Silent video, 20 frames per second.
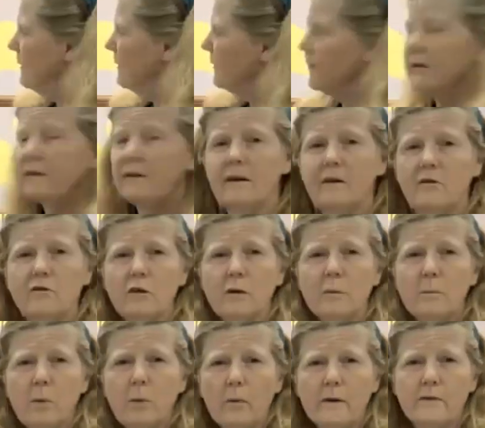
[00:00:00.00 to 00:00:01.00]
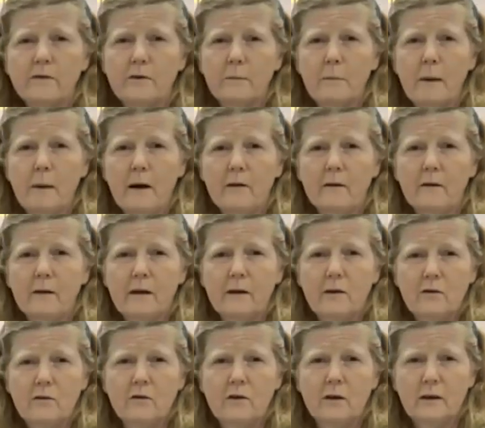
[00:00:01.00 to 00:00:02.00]
teaching points about
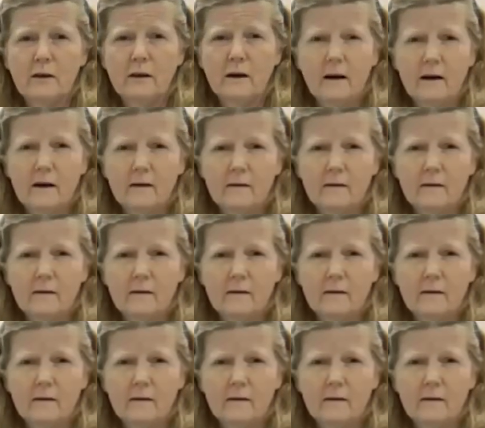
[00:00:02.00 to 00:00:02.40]
using